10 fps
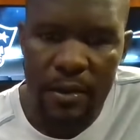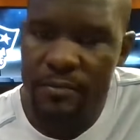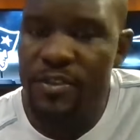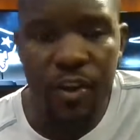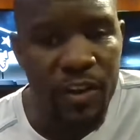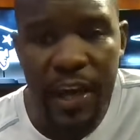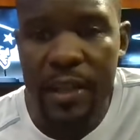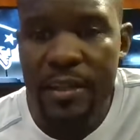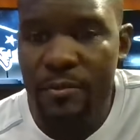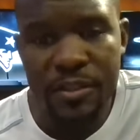start
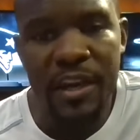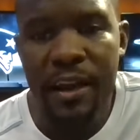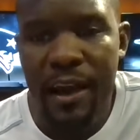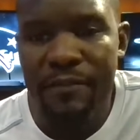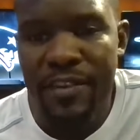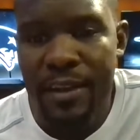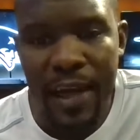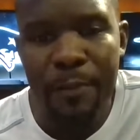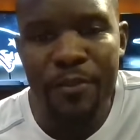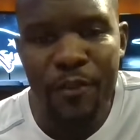yelling, which I've done
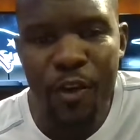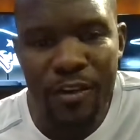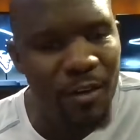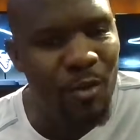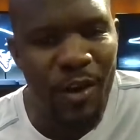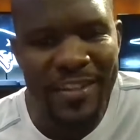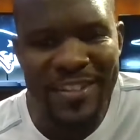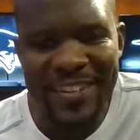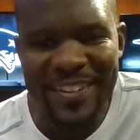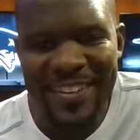that before, no
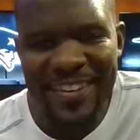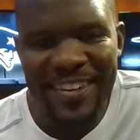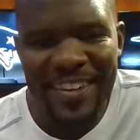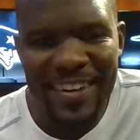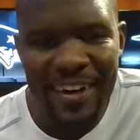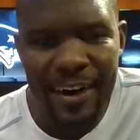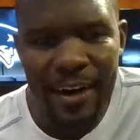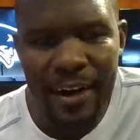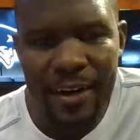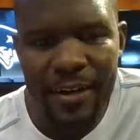question.
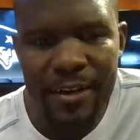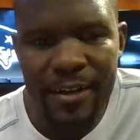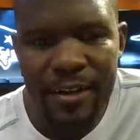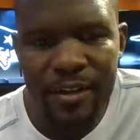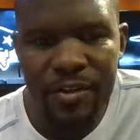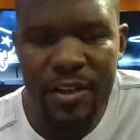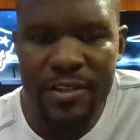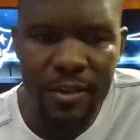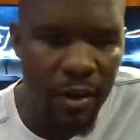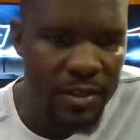You can
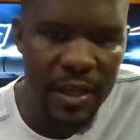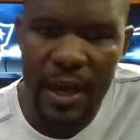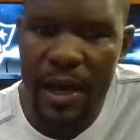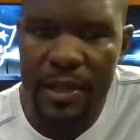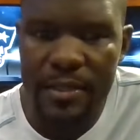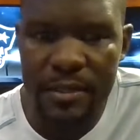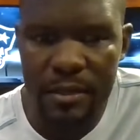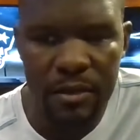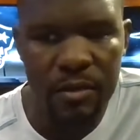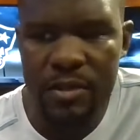talk to guys,
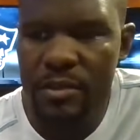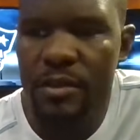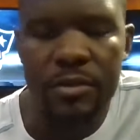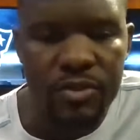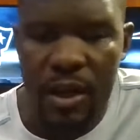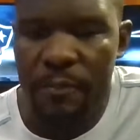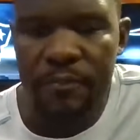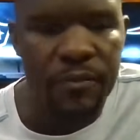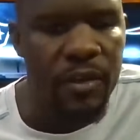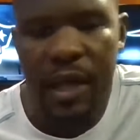and try to.
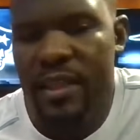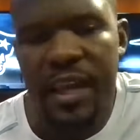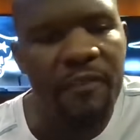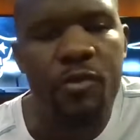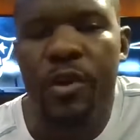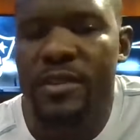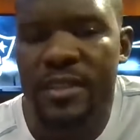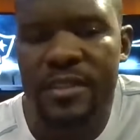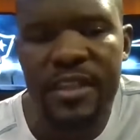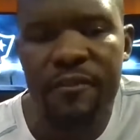I think
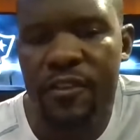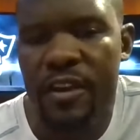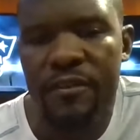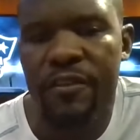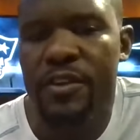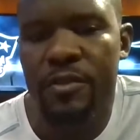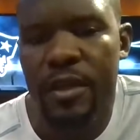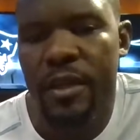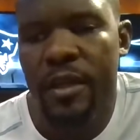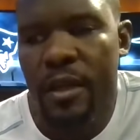it's different
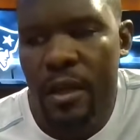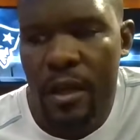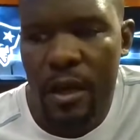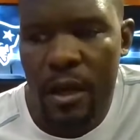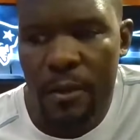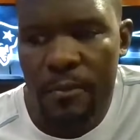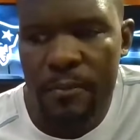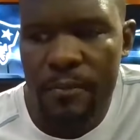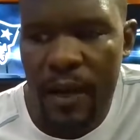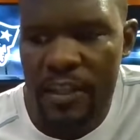individually. I
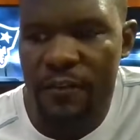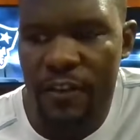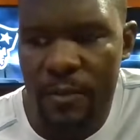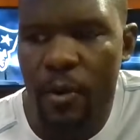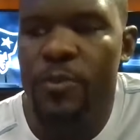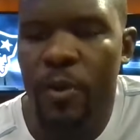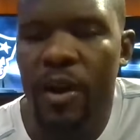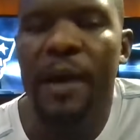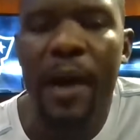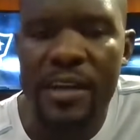think for the most
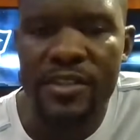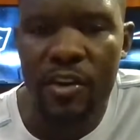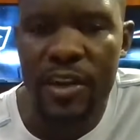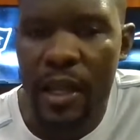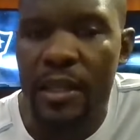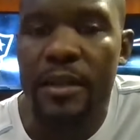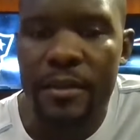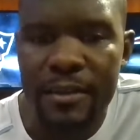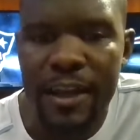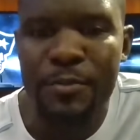part, I start yelling.
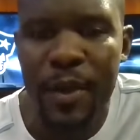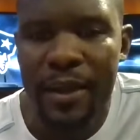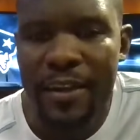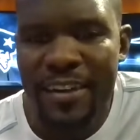That's me.